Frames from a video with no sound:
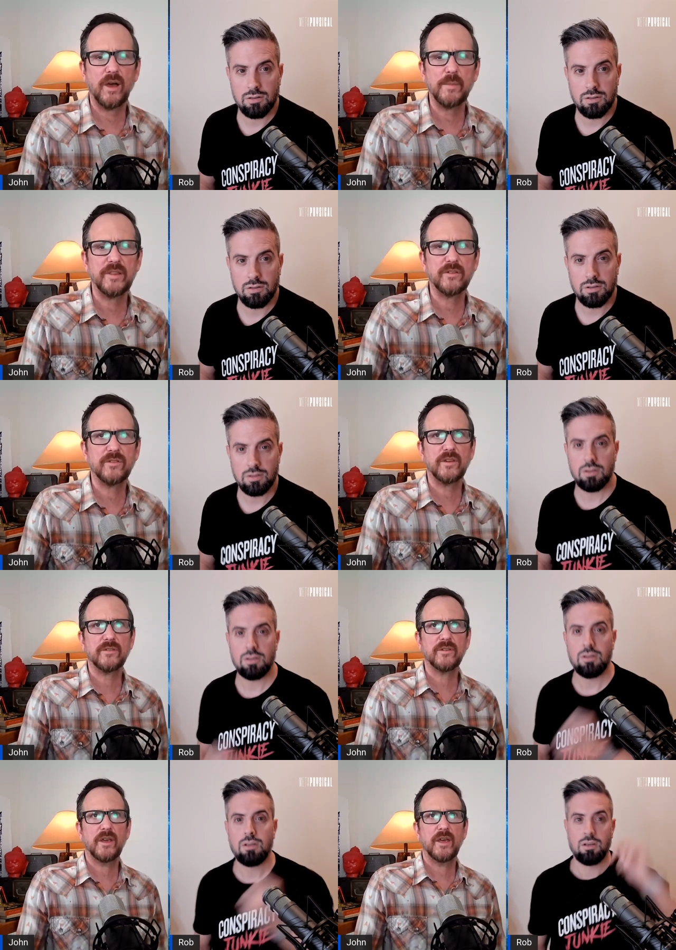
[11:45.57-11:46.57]
Speaker 1: i mean this
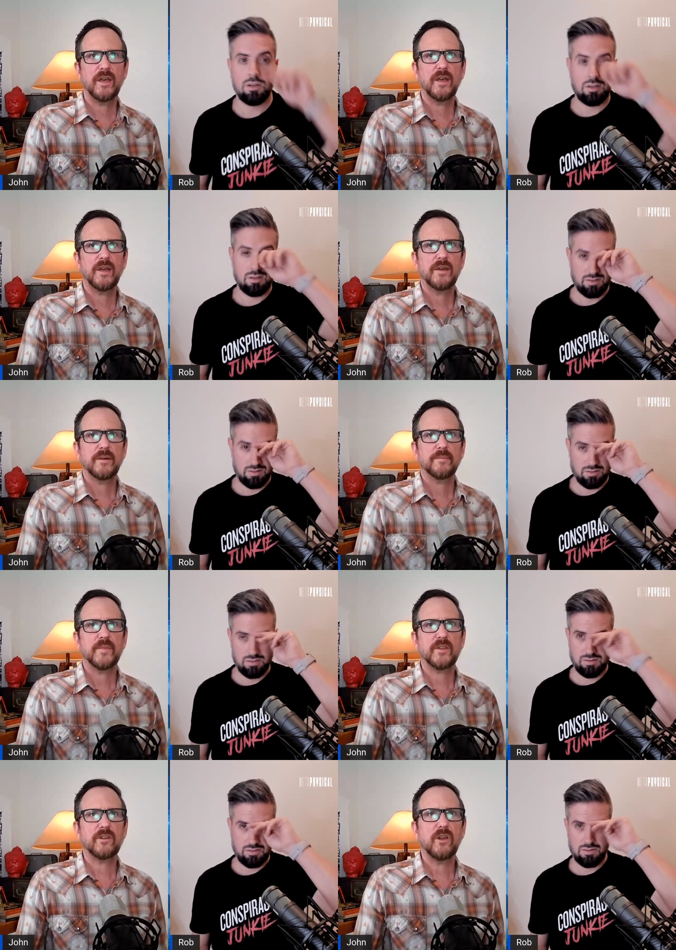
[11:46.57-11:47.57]
this
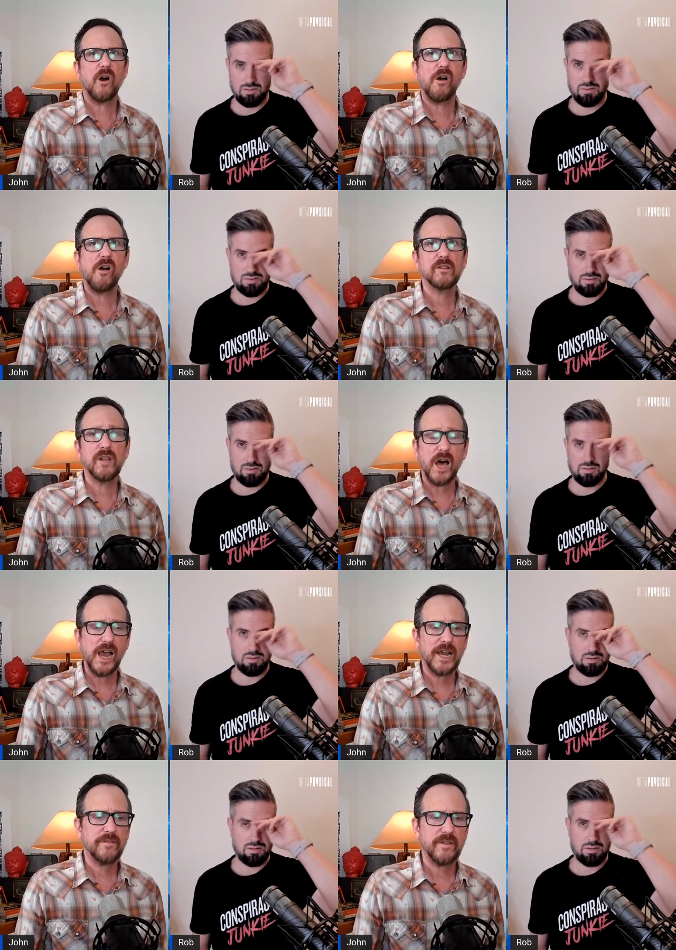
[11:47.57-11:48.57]
this long
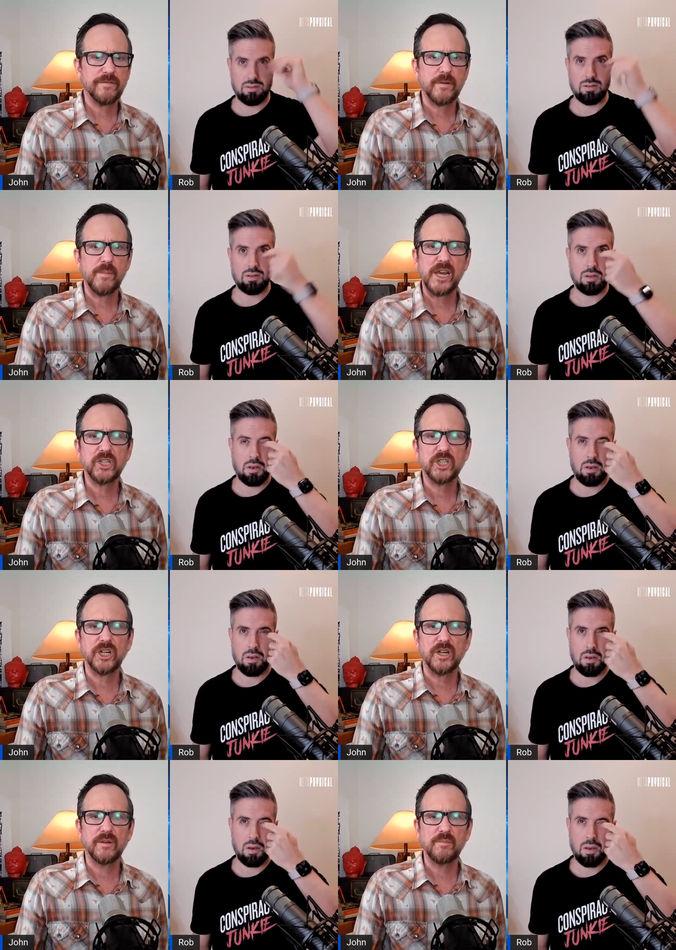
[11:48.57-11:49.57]
line of
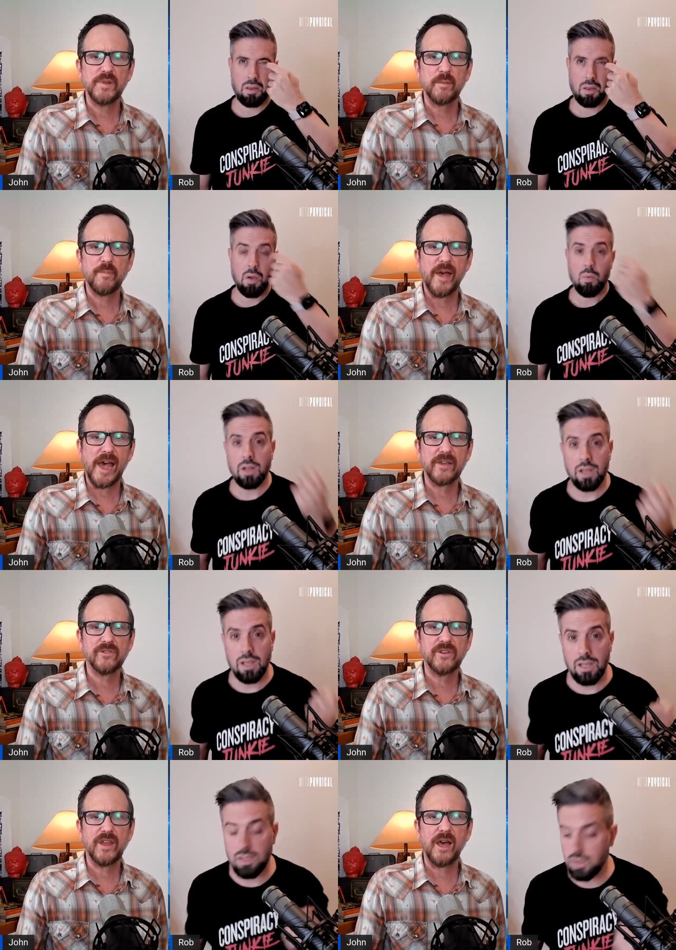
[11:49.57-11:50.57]
information being well,
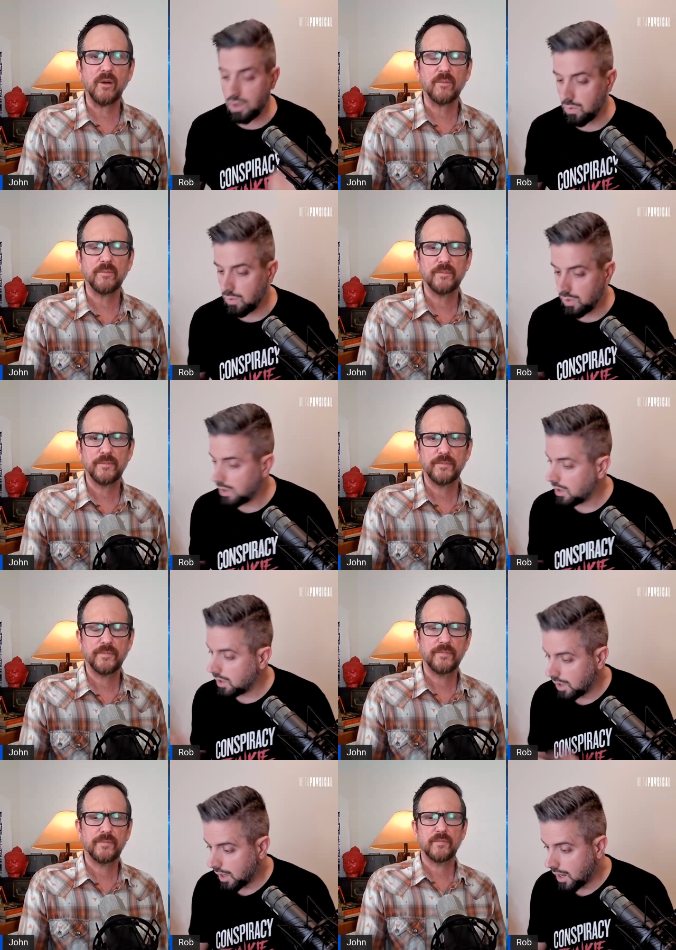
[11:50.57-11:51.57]
passed it, you down. know
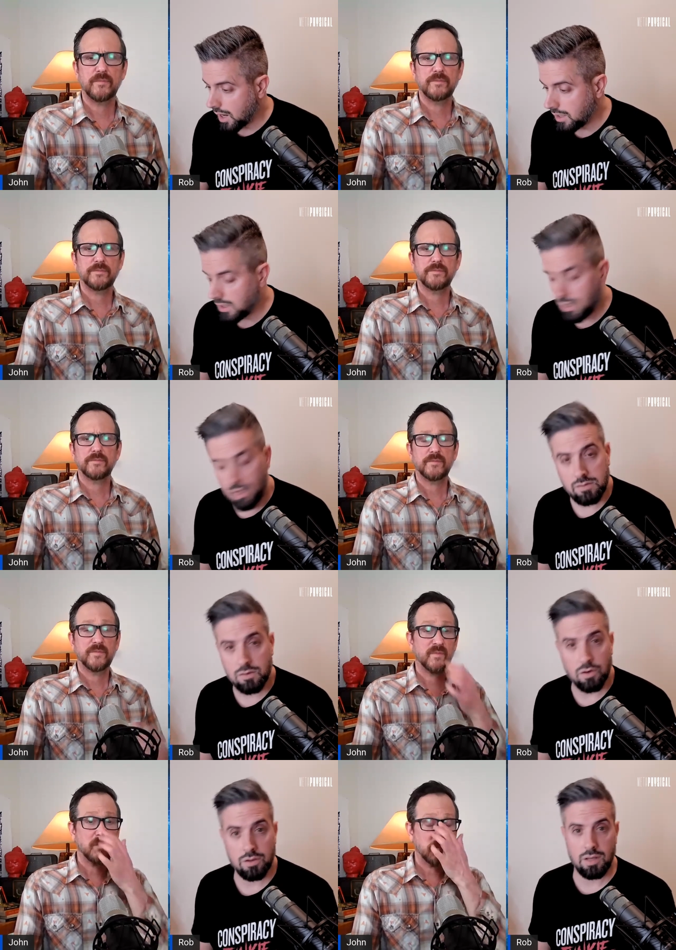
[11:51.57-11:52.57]
Speaker 2: uh, it's
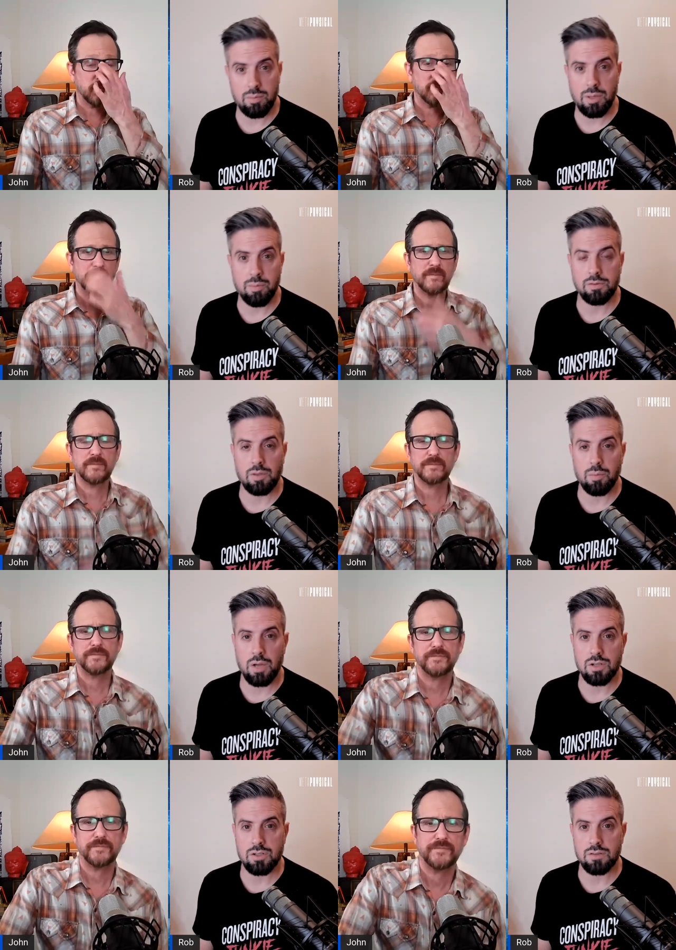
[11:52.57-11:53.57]
certainly in people's
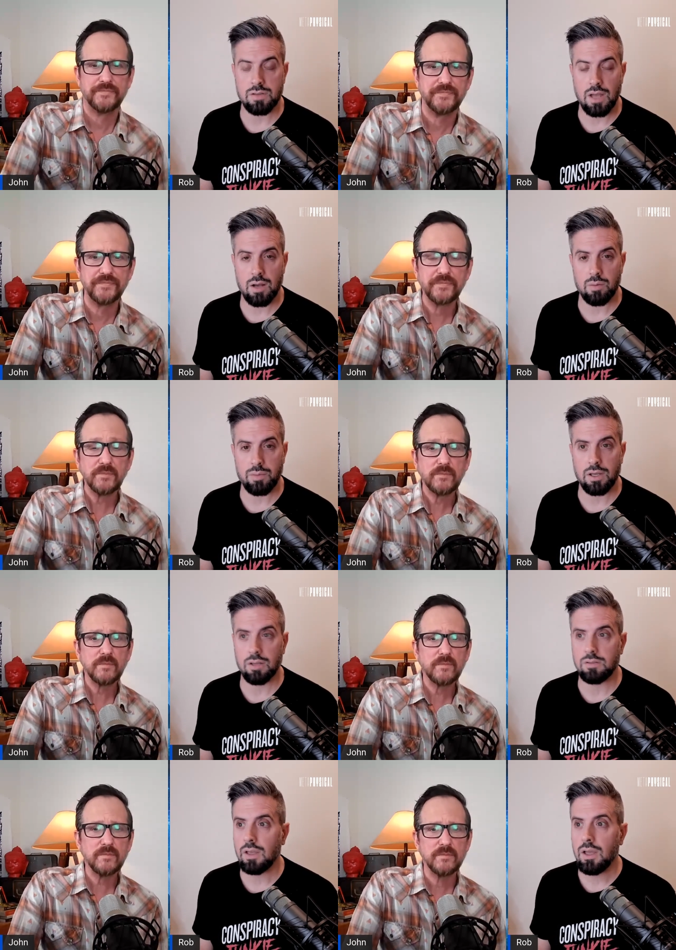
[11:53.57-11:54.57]
subconscious now
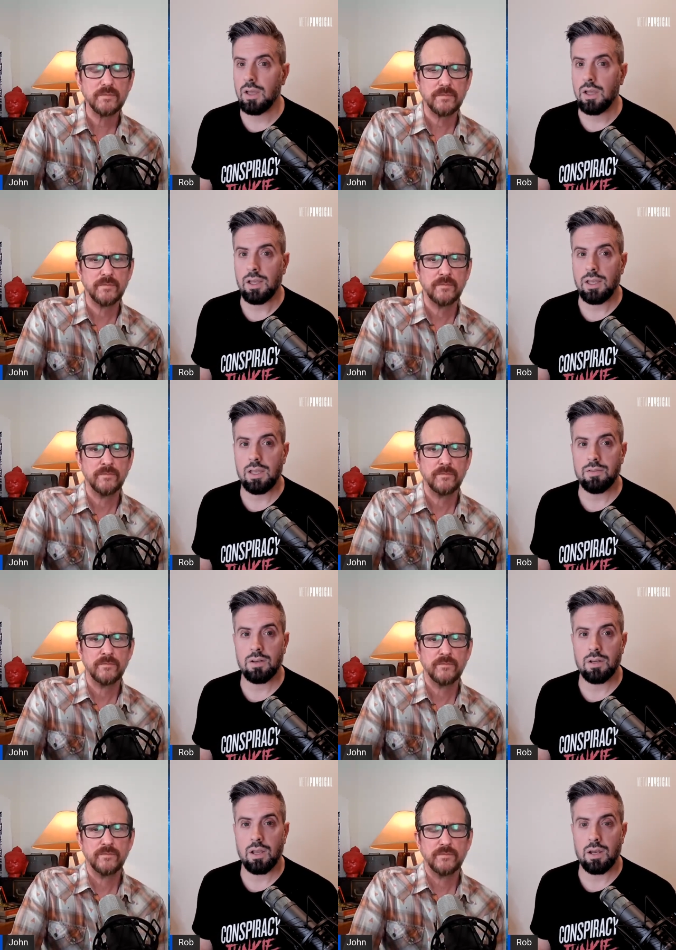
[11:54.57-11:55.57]
because
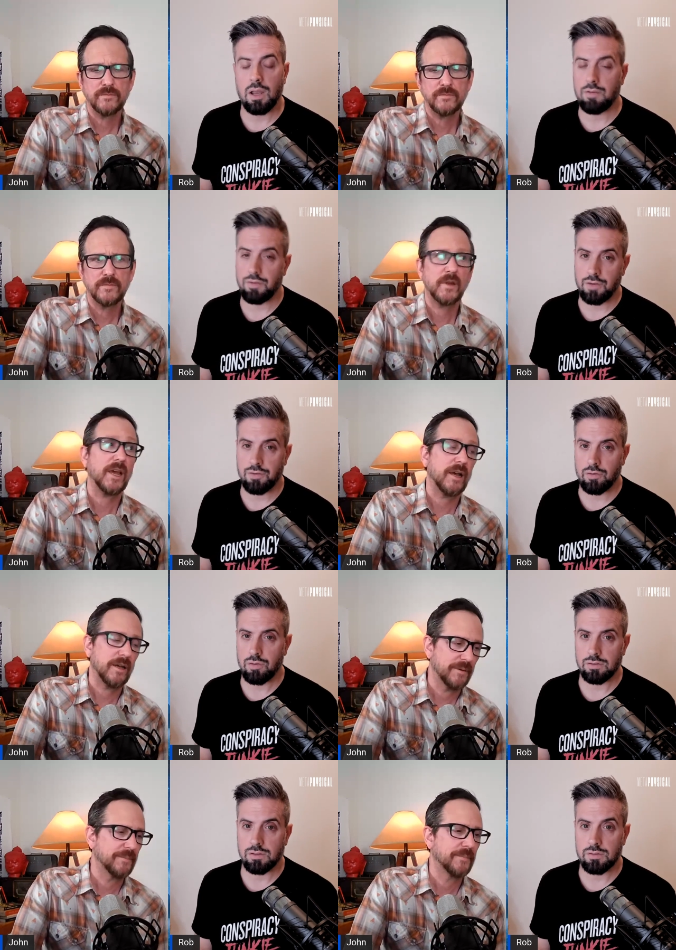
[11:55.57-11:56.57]
even and, and for different yeah.
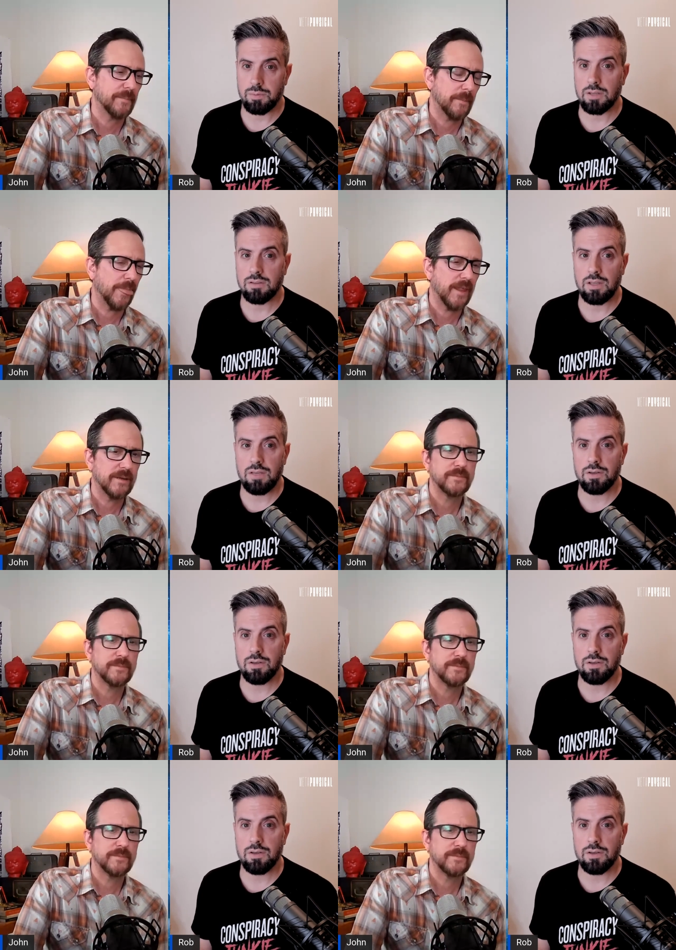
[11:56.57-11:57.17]
reasons because even